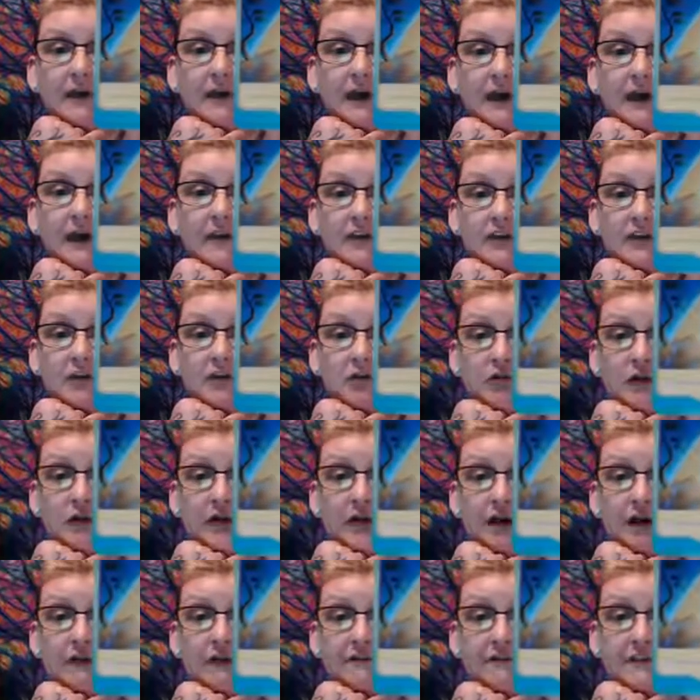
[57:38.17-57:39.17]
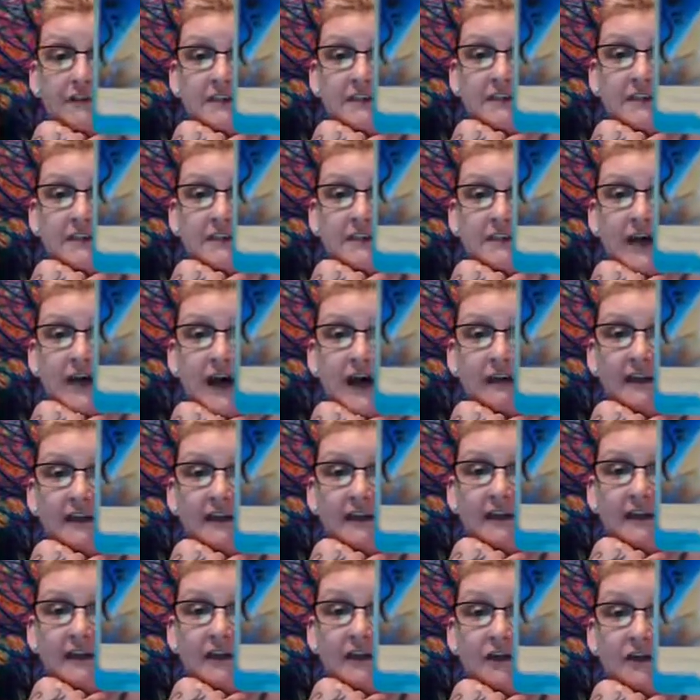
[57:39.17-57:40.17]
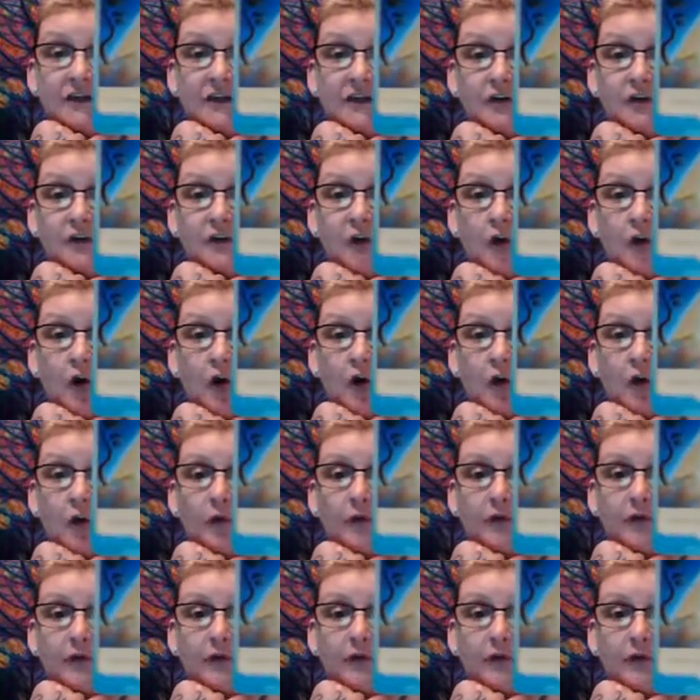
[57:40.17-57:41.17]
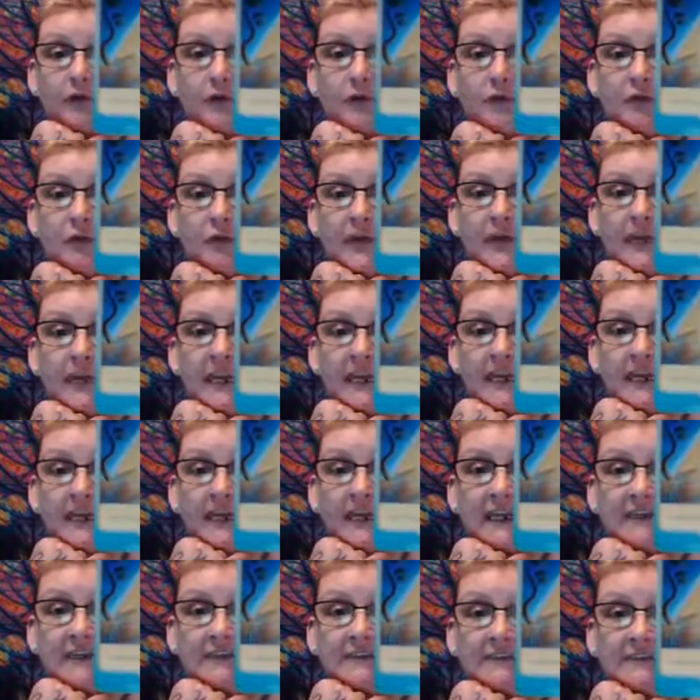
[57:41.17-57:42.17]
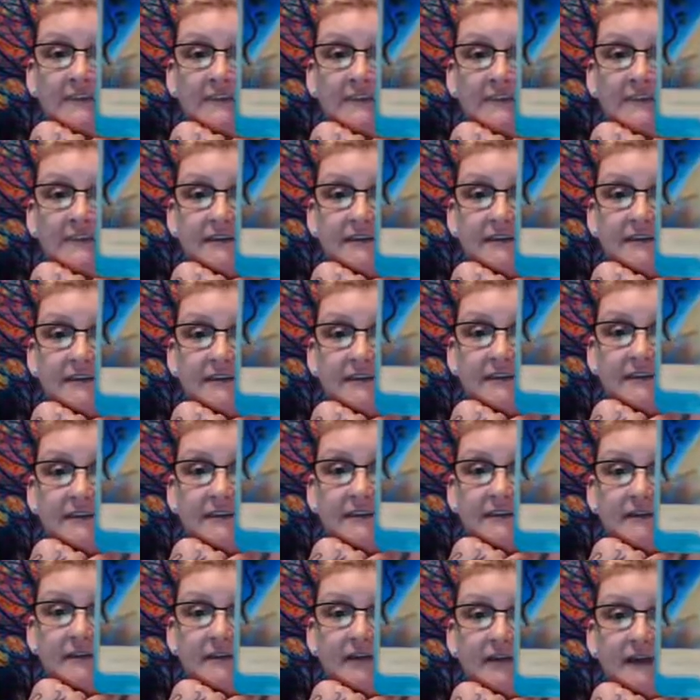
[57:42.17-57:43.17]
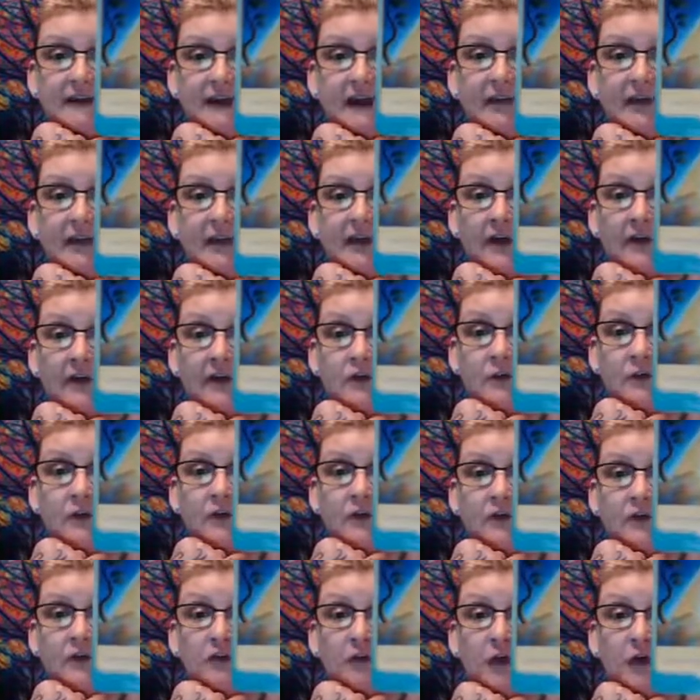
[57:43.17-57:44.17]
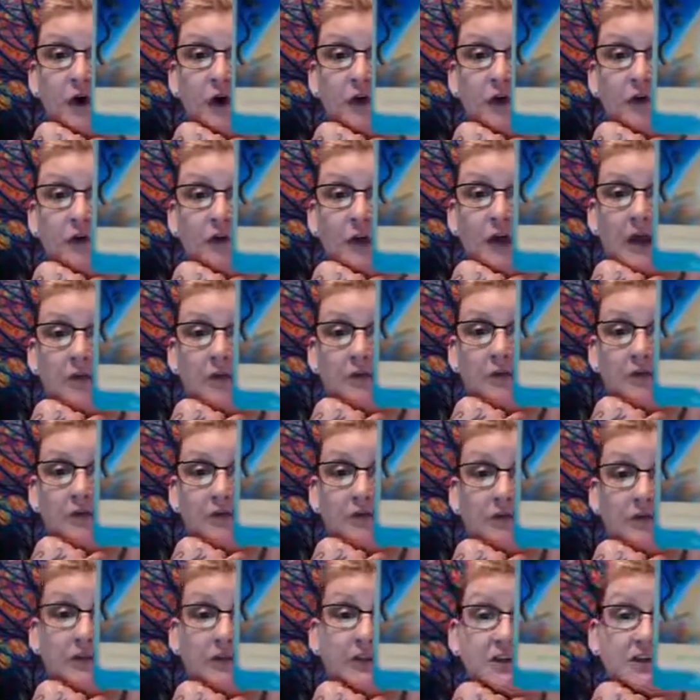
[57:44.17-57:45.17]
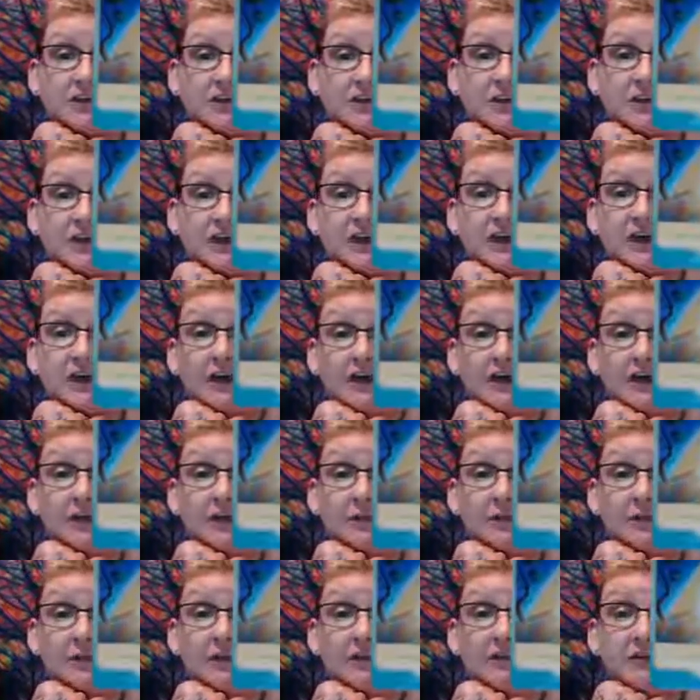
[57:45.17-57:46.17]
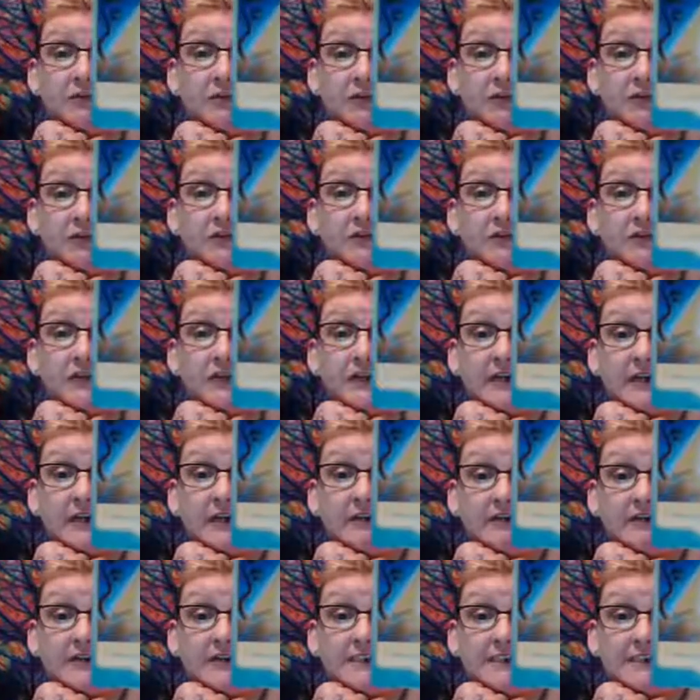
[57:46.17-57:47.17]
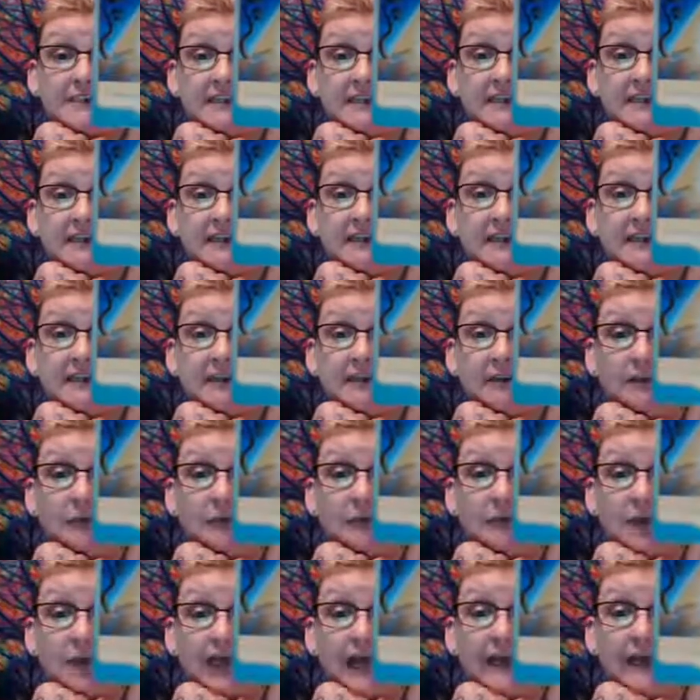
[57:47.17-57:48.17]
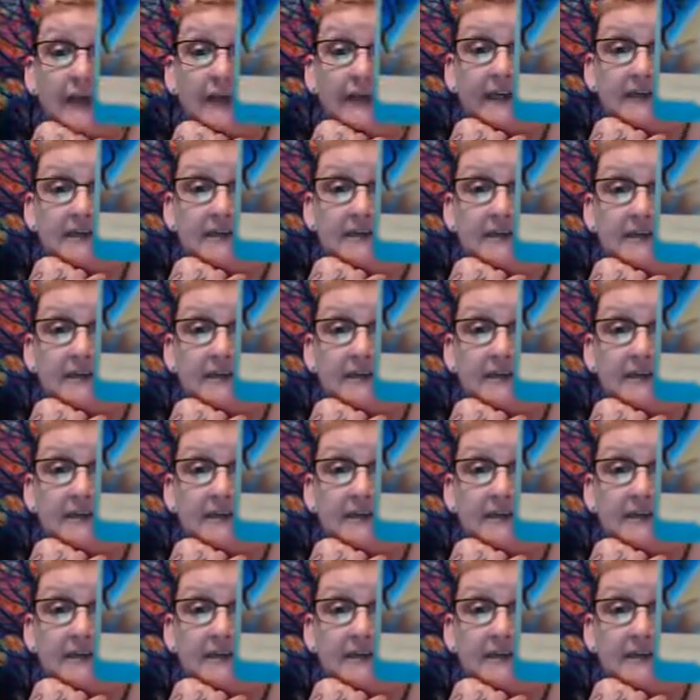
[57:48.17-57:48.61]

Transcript: And the tree off to the side there, new growth, new beginnings. And then the blue all around you, which could be the blue that I was seeing in the planet.